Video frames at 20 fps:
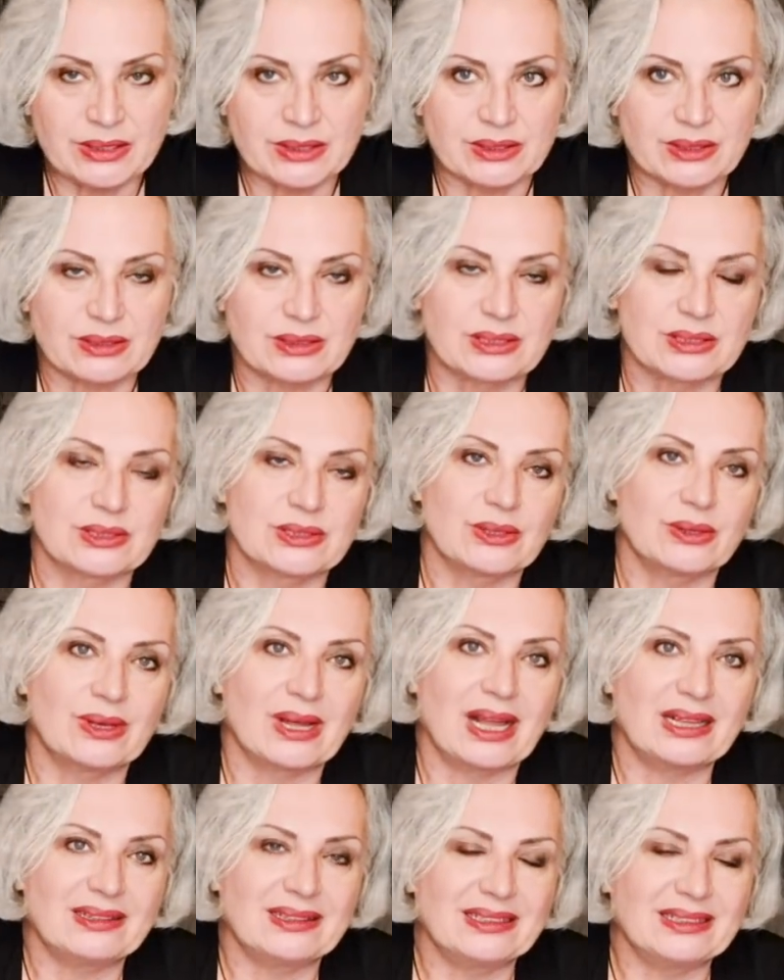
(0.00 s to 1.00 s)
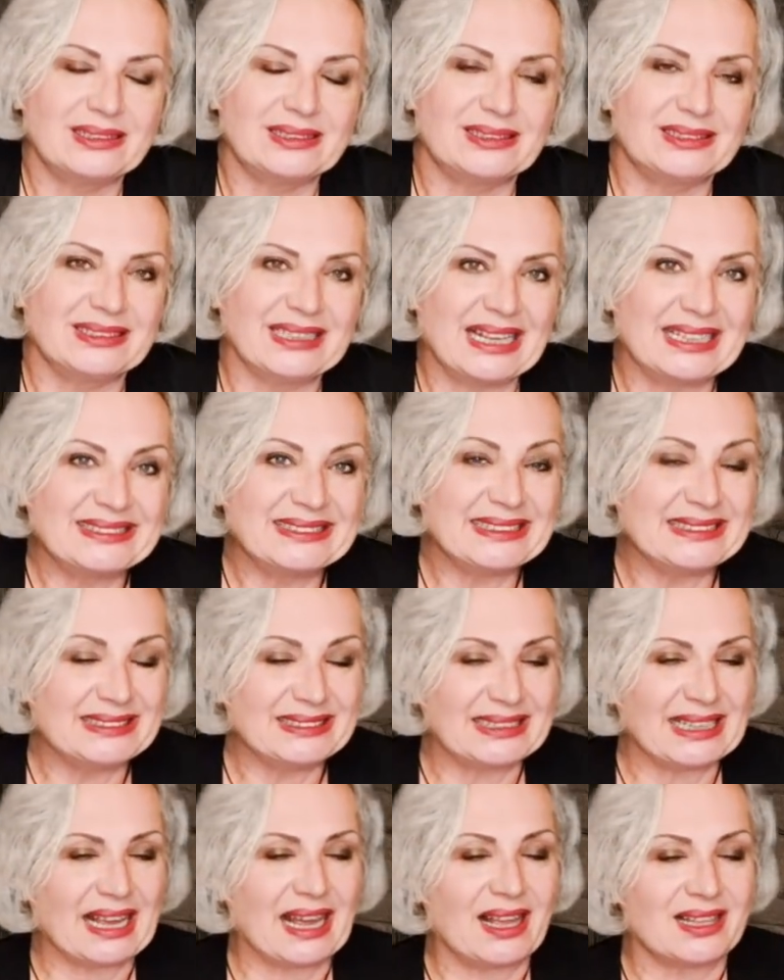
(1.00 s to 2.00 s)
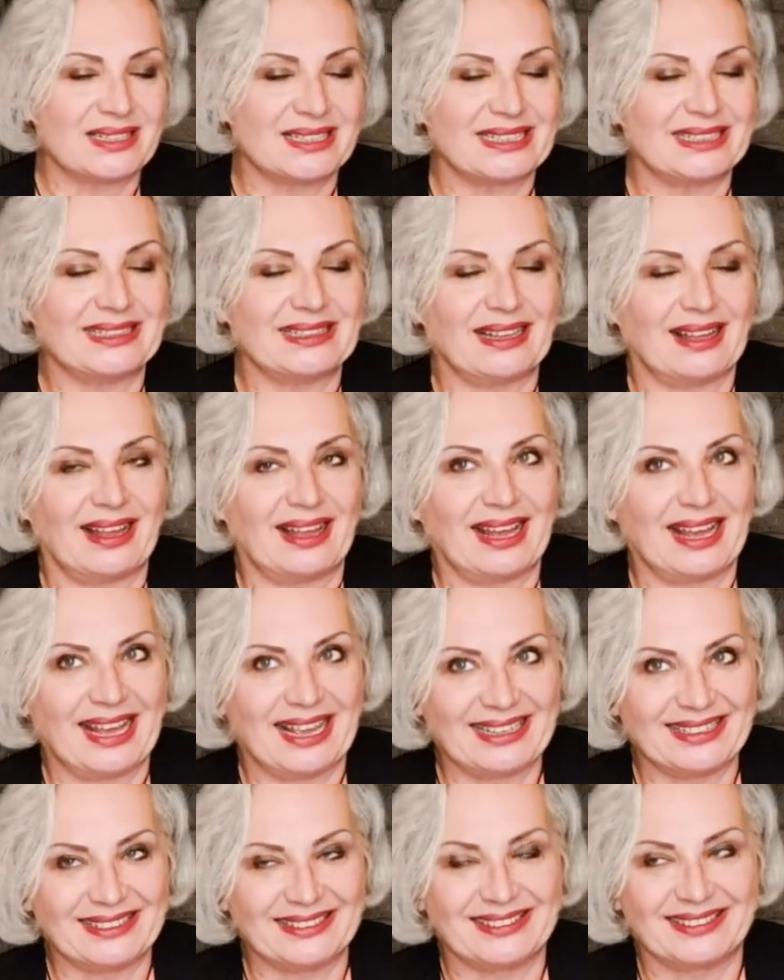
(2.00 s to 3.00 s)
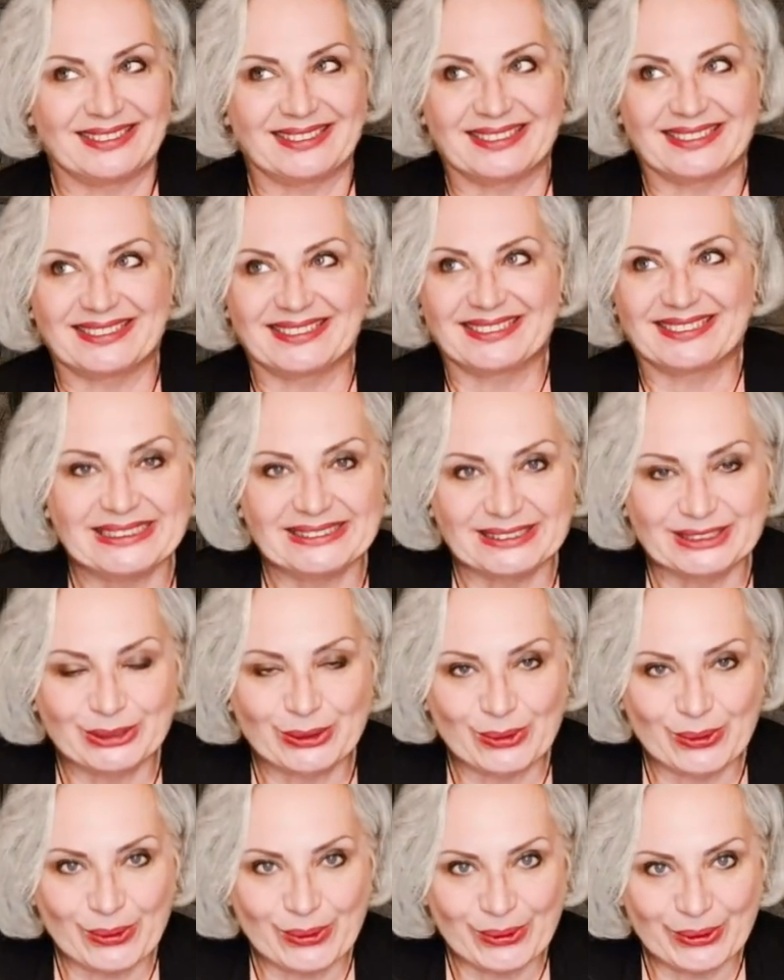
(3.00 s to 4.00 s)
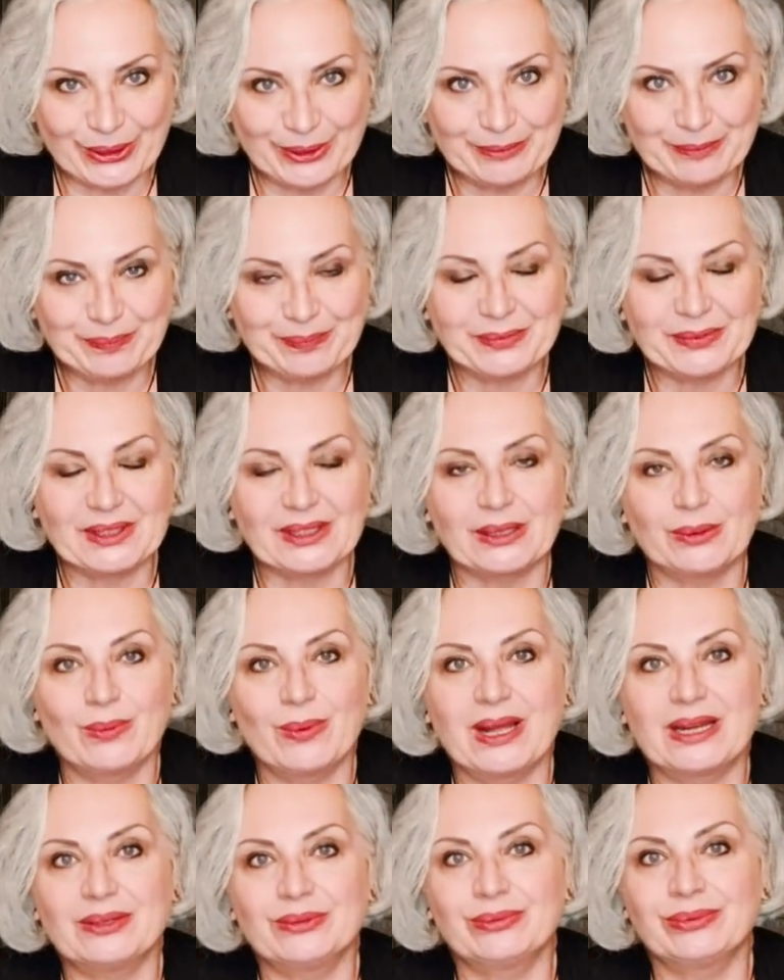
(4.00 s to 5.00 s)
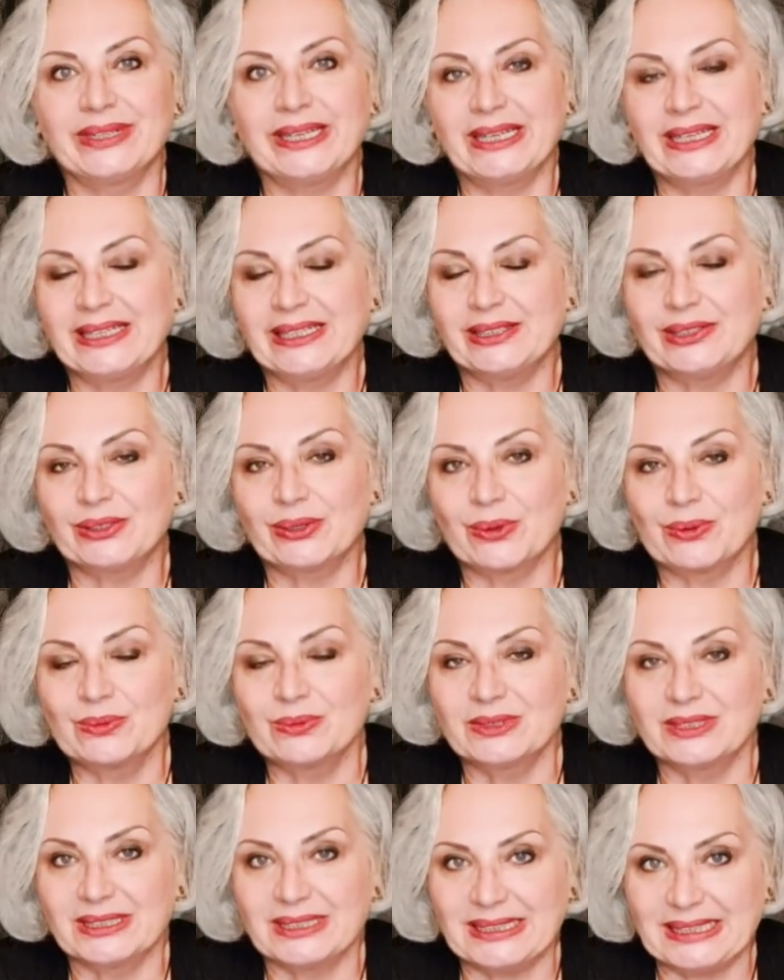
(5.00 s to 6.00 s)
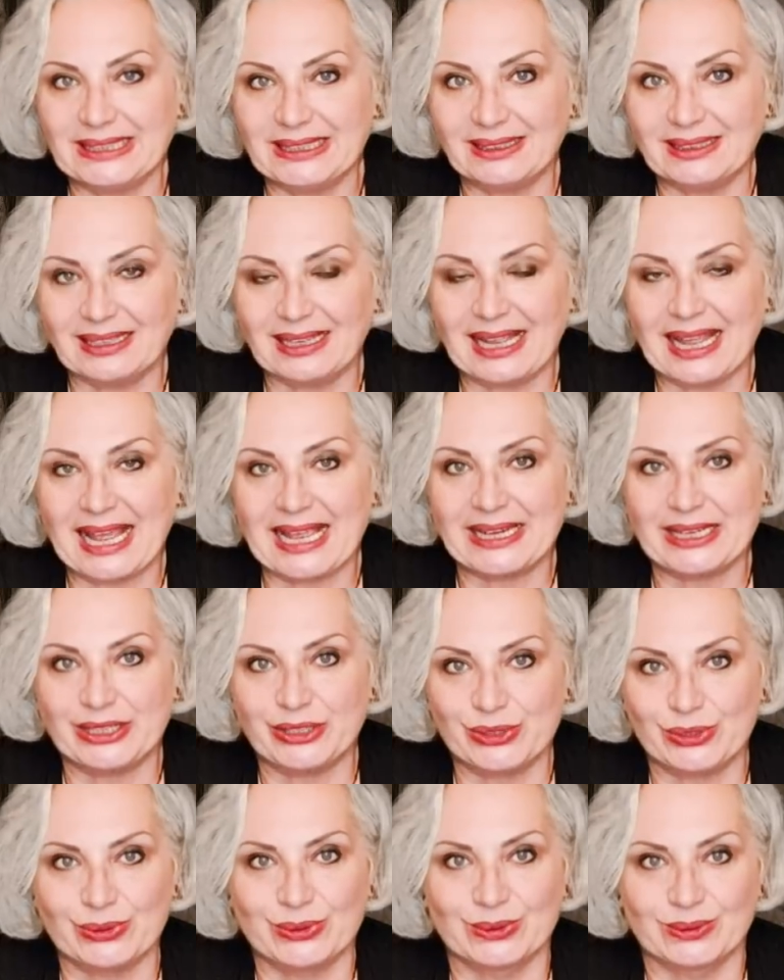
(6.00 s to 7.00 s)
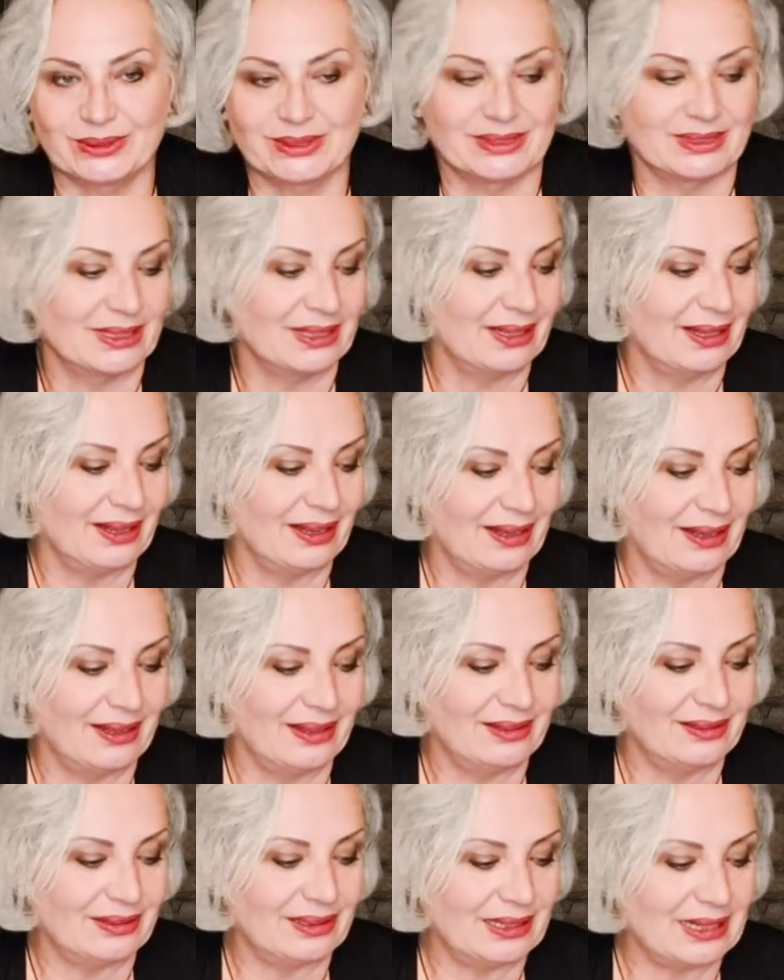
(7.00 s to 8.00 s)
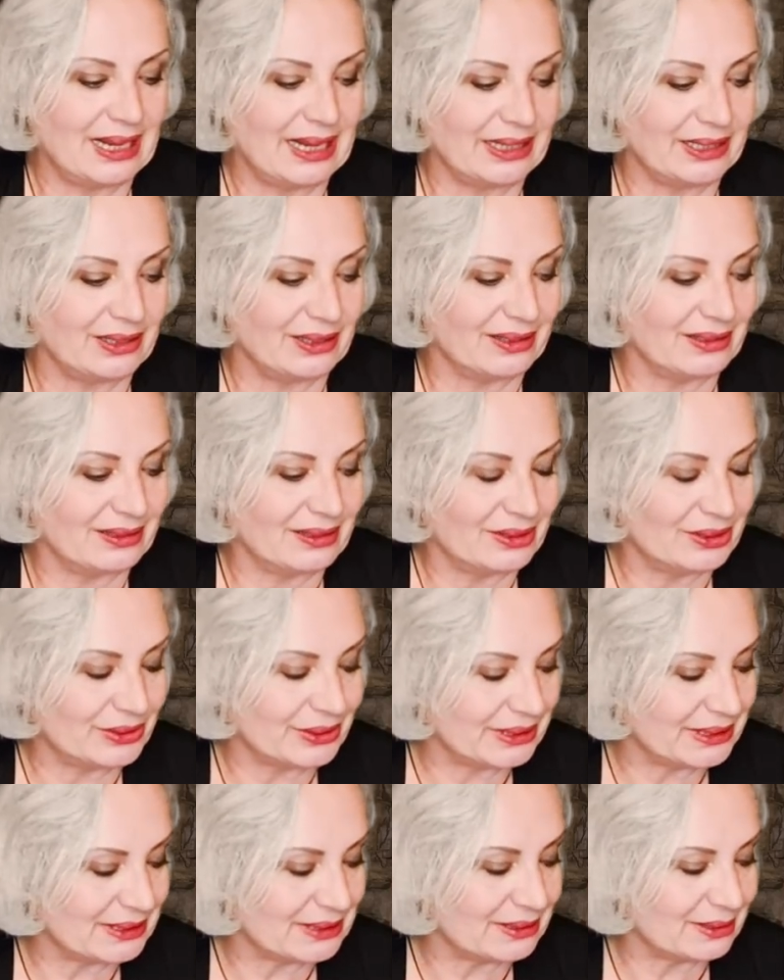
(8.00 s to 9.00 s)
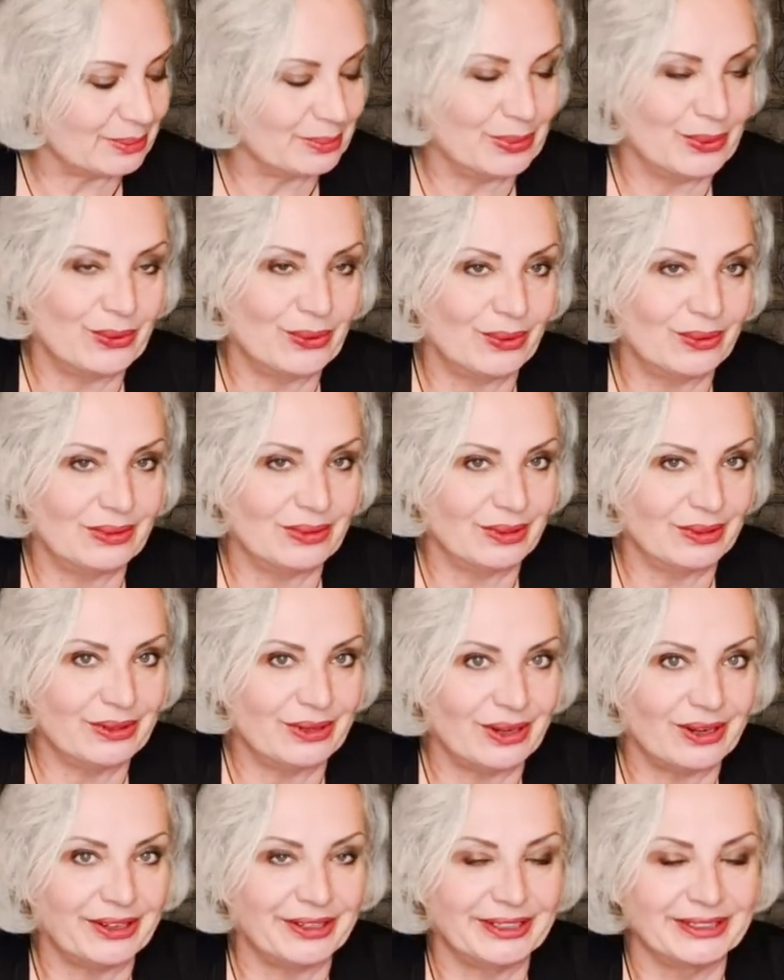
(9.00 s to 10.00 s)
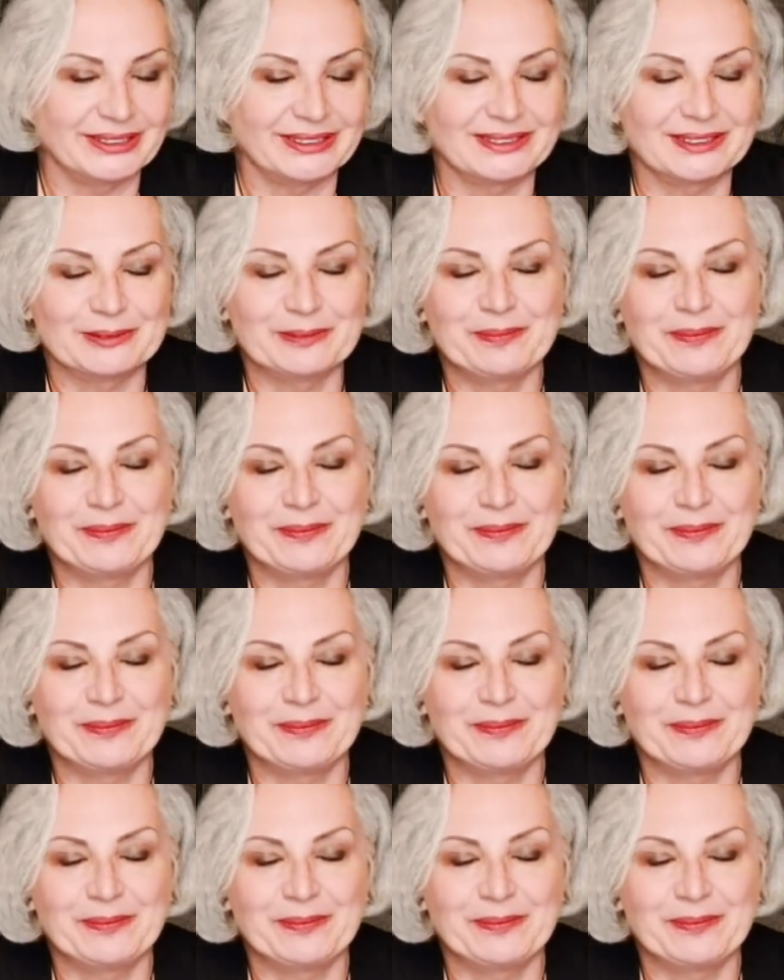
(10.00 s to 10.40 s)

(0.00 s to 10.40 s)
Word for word: So at it, as it as it at its core, one really don't need any tools like crystal ball or cards.